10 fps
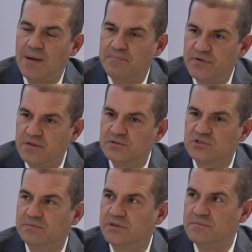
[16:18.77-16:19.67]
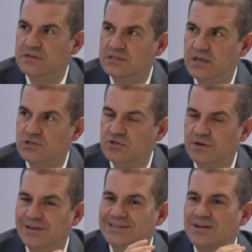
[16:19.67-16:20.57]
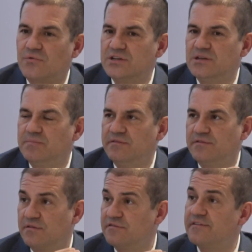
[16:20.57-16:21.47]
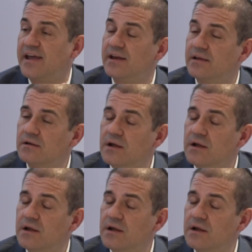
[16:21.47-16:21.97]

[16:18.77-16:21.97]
a previous optimization is a recipe for failure.